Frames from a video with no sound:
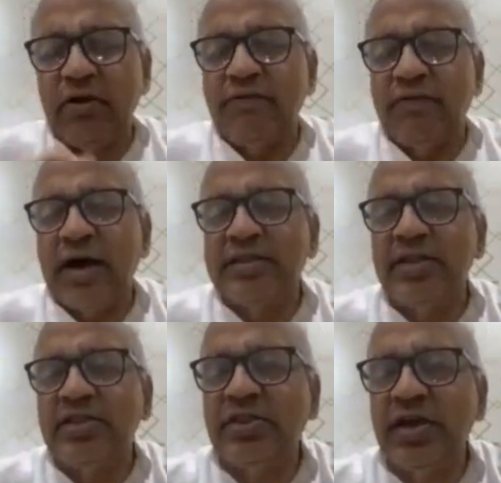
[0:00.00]
of
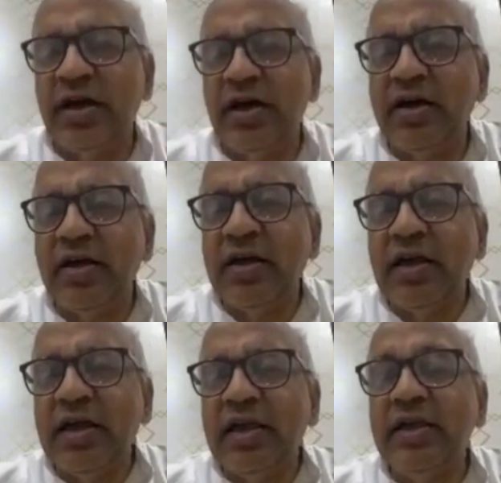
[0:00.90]
Aditya,
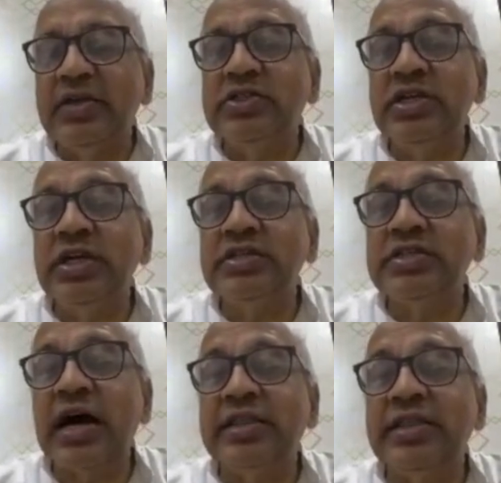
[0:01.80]
he sees
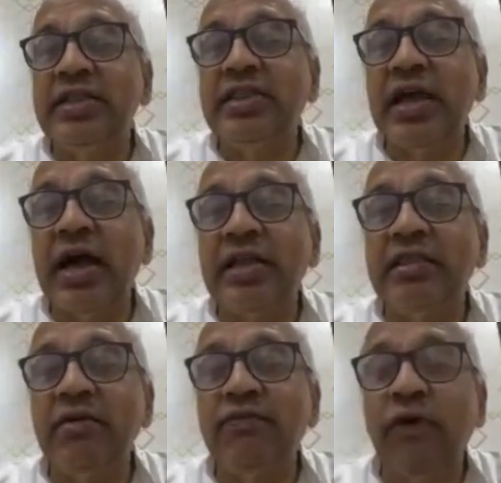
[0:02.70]
Aditya in
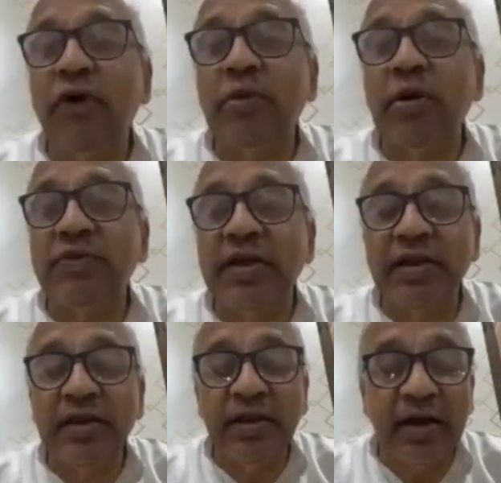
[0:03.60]
the form of
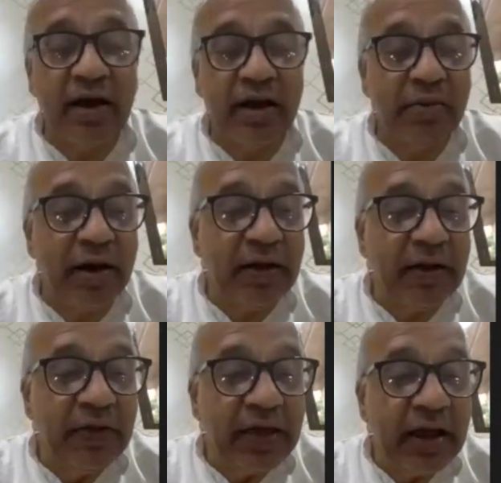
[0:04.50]
Hiranya Garbha.
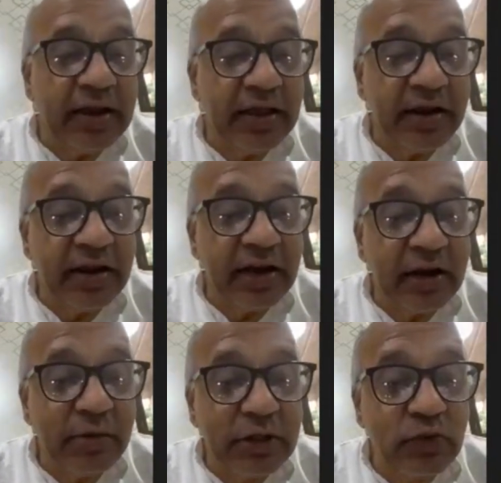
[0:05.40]
And Hiranya
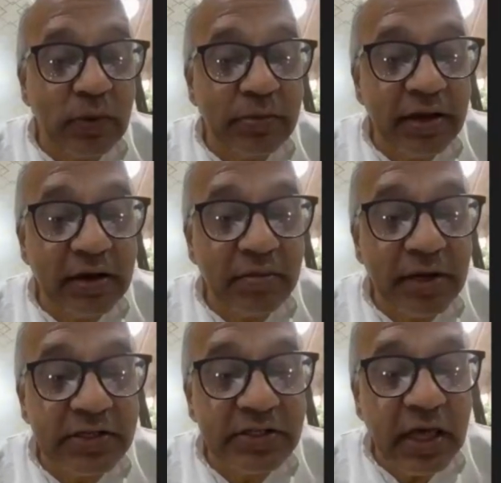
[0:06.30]
Garbhatvam here
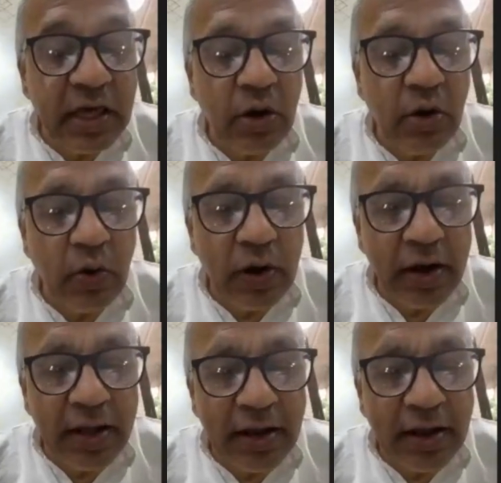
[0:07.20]
means
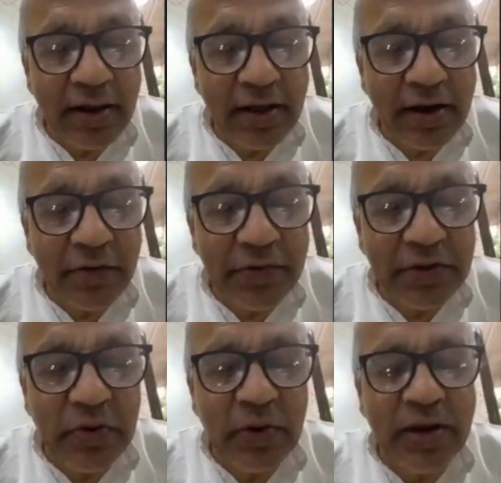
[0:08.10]
golden colored
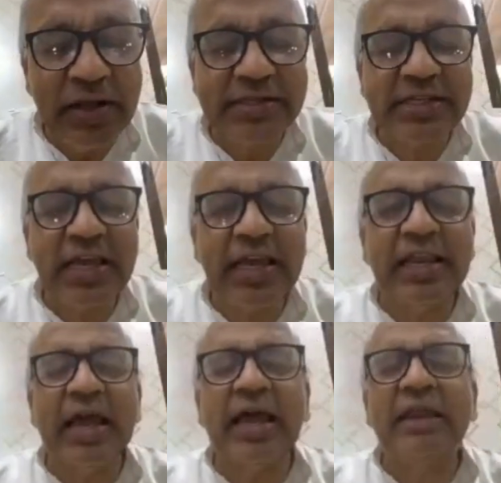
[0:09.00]
with golden
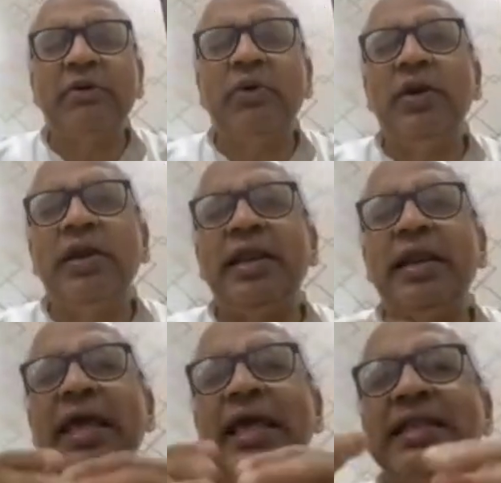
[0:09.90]
skin and golden
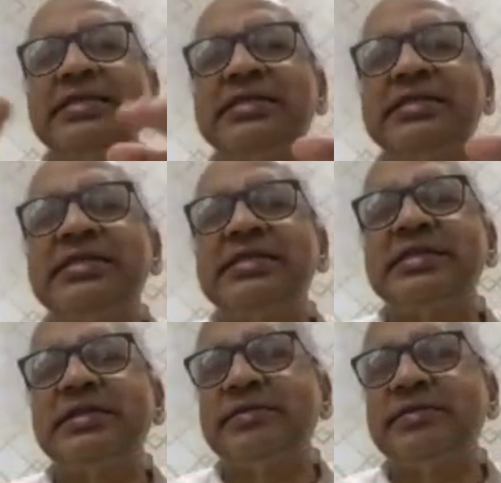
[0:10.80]
nails.